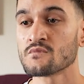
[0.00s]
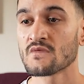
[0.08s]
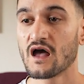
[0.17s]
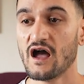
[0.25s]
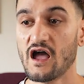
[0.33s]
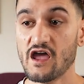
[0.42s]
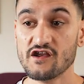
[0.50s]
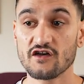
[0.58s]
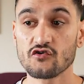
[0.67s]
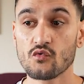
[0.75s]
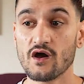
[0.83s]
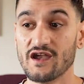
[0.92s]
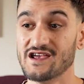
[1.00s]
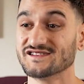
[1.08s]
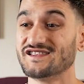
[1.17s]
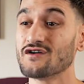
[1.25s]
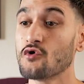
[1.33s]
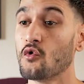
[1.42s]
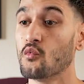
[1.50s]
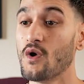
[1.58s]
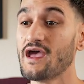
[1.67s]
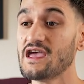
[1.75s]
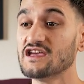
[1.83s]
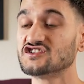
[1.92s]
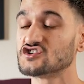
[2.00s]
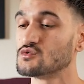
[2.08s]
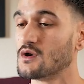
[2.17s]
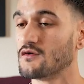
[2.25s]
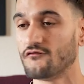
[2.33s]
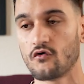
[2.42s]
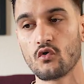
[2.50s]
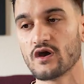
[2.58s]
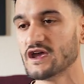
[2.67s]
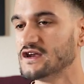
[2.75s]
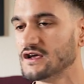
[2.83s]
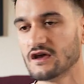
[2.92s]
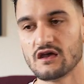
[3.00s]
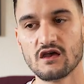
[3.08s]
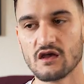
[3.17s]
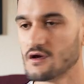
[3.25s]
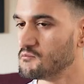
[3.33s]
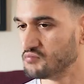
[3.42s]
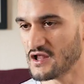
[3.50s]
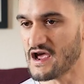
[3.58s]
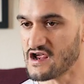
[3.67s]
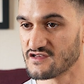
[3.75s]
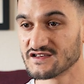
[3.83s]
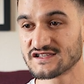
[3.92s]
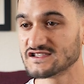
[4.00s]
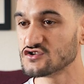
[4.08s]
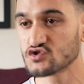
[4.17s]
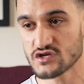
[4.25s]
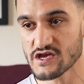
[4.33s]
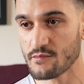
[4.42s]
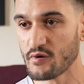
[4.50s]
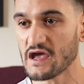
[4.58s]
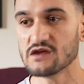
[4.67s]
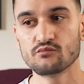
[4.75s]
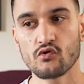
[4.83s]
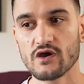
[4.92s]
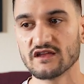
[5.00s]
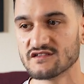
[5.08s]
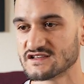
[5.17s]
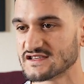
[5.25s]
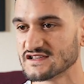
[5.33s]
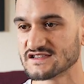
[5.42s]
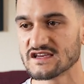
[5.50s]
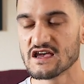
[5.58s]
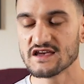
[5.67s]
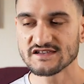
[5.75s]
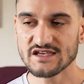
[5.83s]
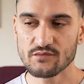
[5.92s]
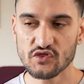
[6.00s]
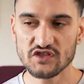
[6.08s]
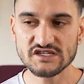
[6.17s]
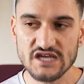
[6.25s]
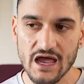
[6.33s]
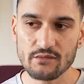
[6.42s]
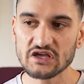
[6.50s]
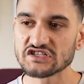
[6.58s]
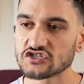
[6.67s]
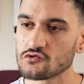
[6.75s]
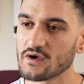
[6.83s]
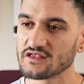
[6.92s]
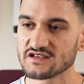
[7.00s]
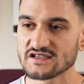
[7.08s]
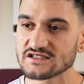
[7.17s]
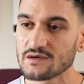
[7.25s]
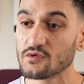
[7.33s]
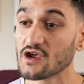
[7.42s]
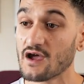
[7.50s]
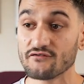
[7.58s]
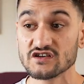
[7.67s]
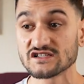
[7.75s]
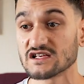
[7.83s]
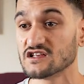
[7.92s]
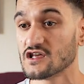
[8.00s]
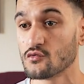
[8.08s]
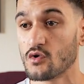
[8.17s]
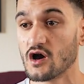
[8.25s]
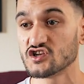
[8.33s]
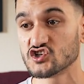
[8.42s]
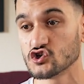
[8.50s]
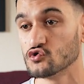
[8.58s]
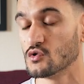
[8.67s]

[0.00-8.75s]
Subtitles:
Another one, is there a way to avoid blank? This is usually a pain point. This is something that's time consuming. This is something obviously they want to